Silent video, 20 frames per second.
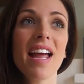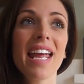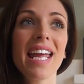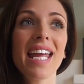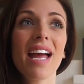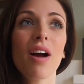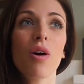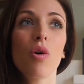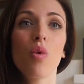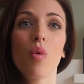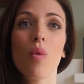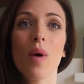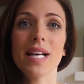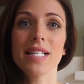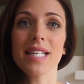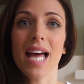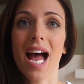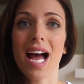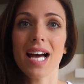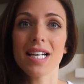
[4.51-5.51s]
I
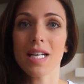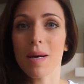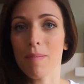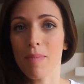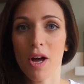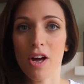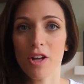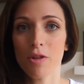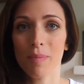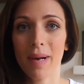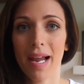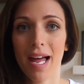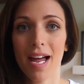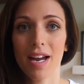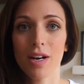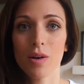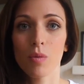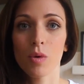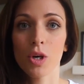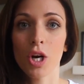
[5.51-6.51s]
always had a birth
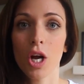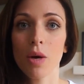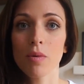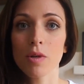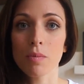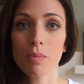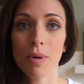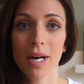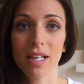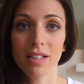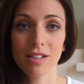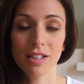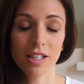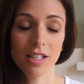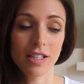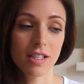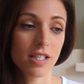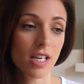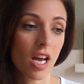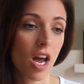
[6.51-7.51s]
plan. When I was
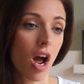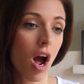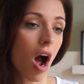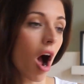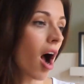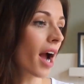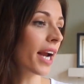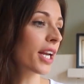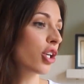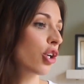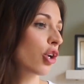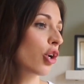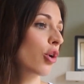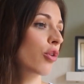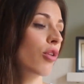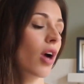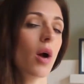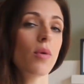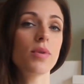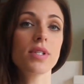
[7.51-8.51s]
pregnant, I
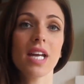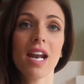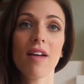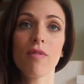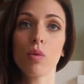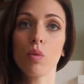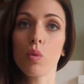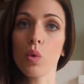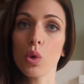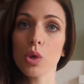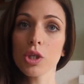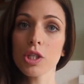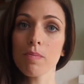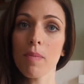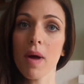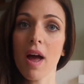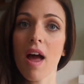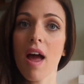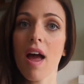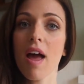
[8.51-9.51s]
knew that I was going to have a water
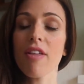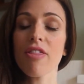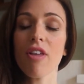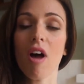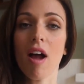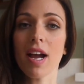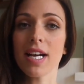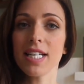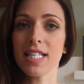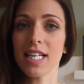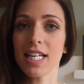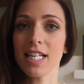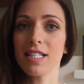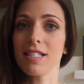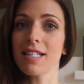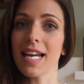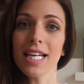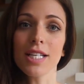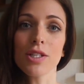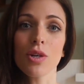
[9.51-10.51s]
birth. I did
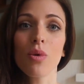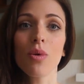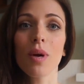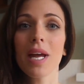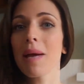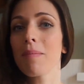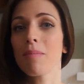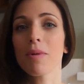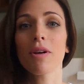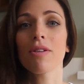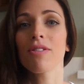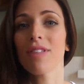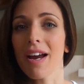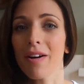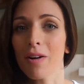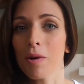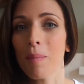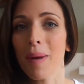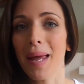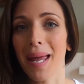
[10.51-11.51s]
natal
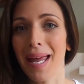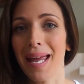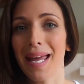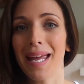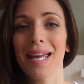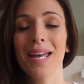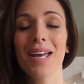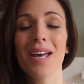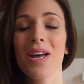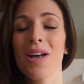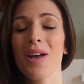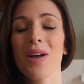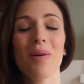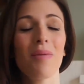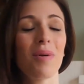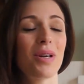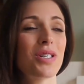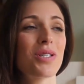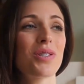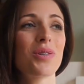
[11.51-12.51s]
hypnotherapy,
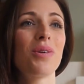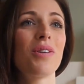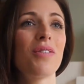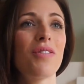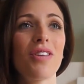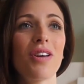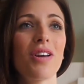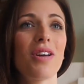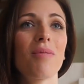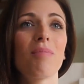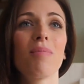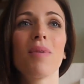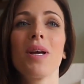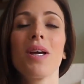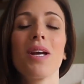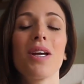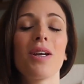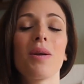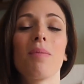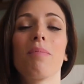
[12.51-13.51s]
which is all of the,
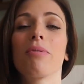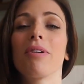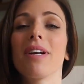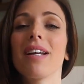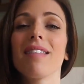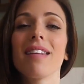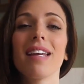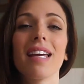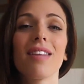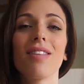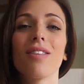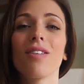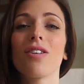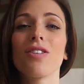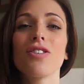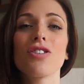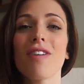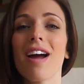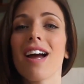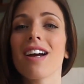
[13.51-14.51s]
you know, breathing in the
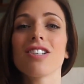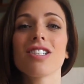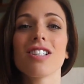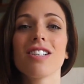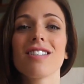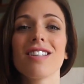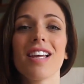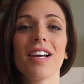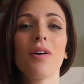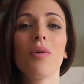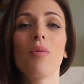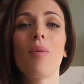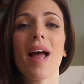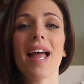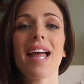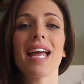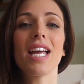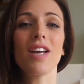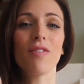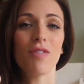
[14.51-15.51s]
contractions like a
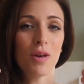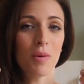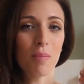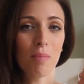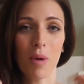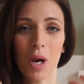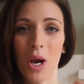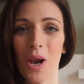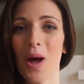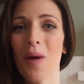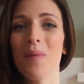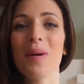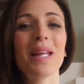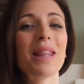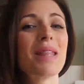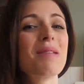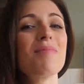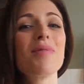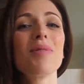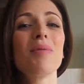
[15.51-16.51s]
wave and
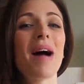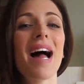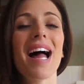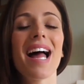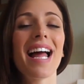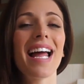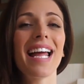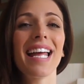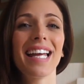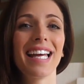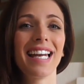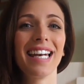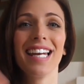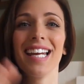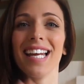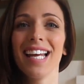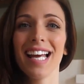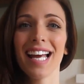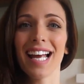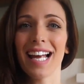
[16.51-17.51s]
blowing them away, and
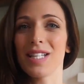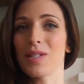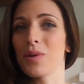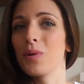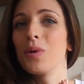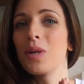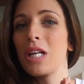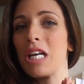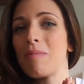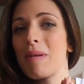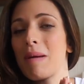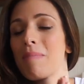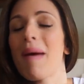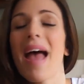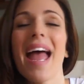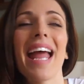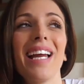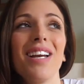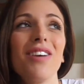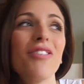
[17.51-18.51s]
it's all going to be
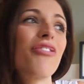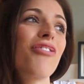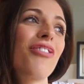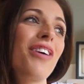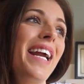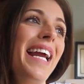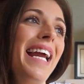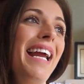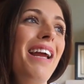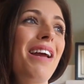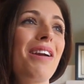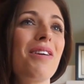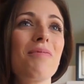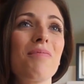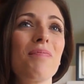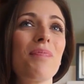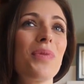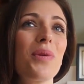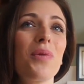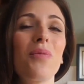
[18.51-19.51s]
pain-free
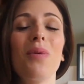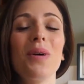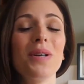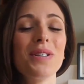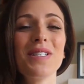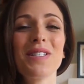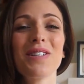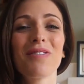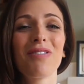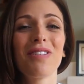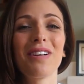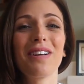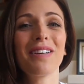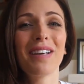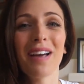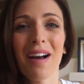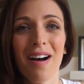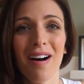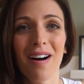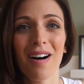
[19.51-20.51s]
and wonderful
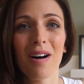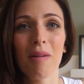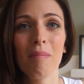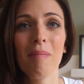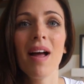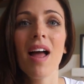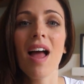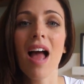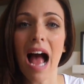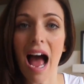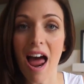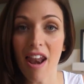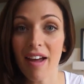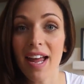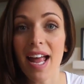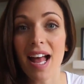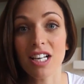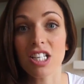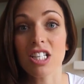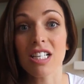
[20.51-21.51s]
and calm. And
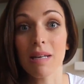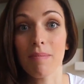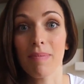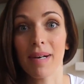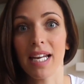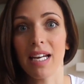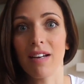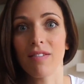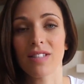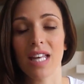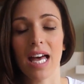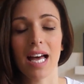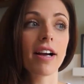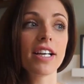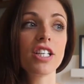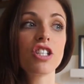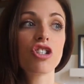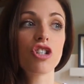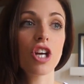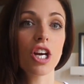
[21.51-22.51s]
I actually believed that.
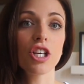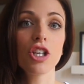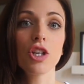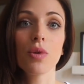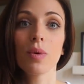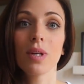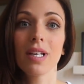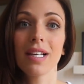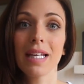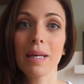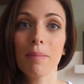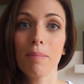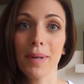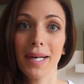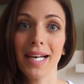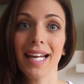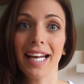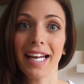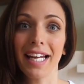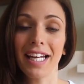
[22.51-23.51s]
I genuinely
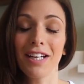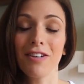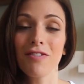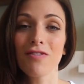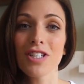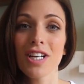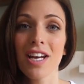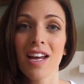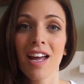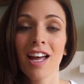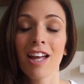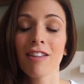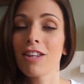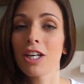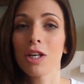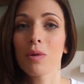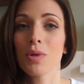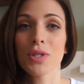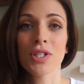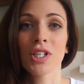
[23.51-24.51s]
believed
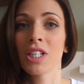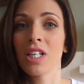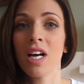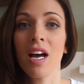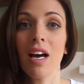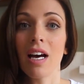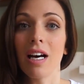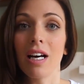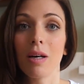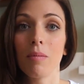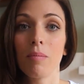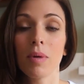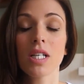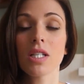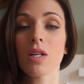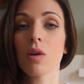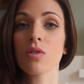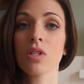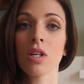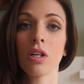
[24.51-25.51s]
that it wasn't going to hurt
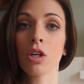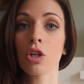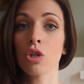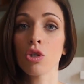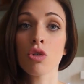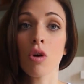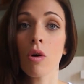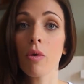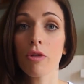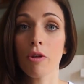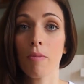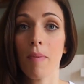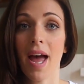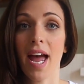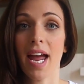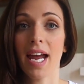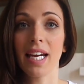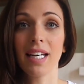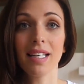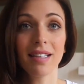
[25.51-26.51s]
because I was going to control the
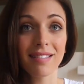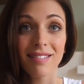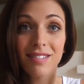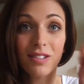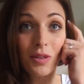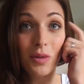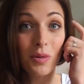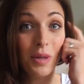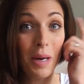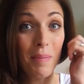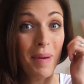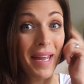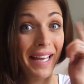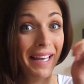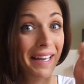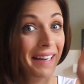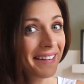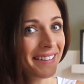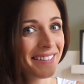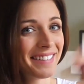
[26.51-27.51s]
pain all up
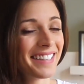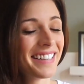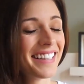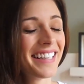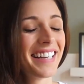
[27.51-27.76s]
here.